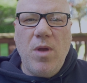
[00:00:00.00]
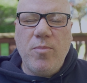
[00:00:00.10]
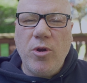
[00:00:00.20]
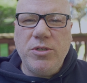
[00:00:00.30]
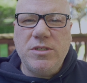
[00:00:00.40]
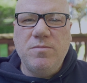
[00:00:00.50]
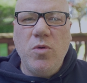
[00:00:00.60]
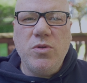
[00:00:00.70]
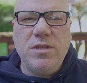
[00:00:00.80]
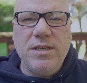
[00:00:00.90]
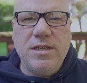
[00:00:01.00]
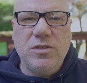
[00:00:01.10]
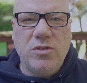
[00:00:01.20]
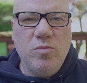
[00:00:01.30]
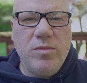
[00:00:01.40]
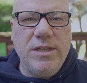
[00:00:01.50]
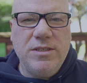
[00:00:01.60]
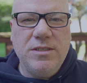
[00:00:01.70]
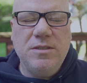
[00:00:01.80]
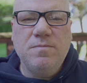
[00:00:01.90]
purchased mostly zoom
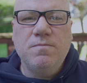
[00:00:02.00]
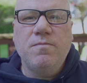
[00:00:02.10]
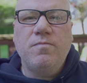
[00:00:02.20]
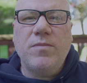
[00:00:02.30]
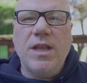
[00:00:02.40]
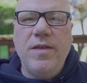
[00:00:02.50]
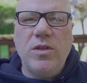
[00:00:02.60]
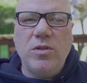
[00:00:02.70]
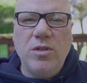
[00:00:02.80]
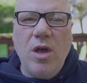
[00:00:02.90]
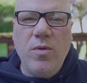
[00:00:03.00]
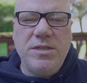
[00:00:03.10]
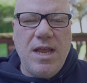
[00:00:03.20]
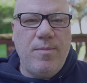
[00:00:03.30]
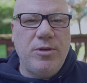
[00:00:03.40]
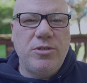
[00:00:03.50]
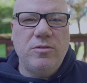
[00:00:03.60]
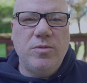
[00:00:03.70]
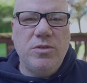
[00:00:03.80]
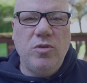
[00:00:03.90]
lenses and the lowest aperture
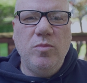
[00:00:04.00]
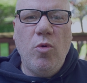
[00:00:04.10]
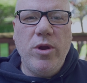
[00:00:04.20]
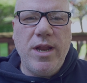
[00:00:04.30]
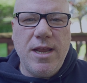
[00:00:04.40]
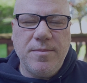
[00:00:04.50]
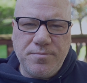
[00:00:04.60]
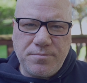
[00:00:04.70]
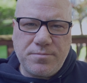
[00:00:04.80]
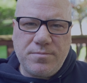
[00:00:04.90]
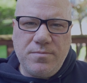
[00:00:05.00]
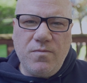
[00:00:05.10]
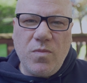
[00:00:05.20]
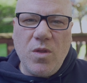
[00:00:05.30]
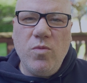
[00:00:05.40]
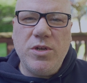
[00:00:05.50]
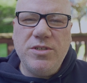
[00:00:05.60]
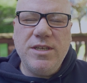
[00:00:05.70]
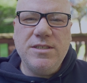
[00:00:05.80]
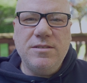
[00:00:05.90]
was 2.8. which
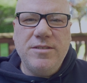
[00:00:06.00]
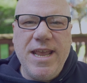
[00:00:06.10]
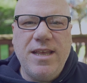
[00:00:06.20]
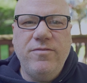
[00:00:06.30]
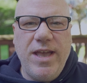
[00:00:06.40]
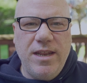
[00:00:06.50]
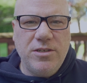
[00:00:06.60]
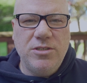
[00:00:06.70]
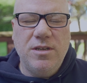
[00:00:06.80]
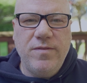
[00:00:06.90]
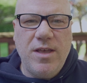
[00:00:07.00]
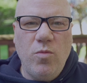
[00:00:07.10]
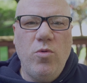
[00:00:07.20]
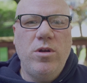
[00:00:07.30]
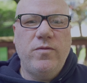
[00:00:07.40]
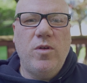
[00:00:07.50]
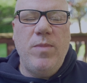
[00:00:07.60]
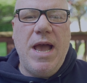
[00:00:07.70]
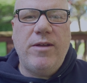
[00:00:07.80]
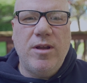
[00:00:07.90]
doesn't take advantage of that wonderful
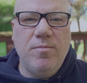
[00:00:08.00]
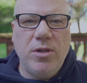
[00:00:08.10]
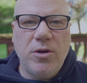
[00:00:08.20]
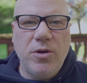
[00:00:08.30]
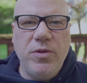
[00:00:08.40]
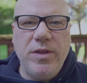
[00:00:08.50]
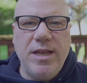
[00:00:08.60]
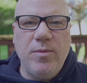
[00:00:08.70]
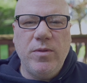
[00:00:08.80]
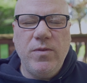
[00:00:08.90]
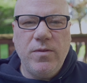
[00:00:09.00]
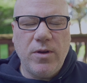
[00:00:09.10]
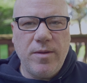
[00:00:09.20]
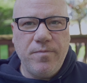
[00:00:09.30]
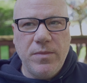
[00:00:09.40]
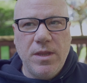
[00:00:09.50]
background blur you can get with full frame.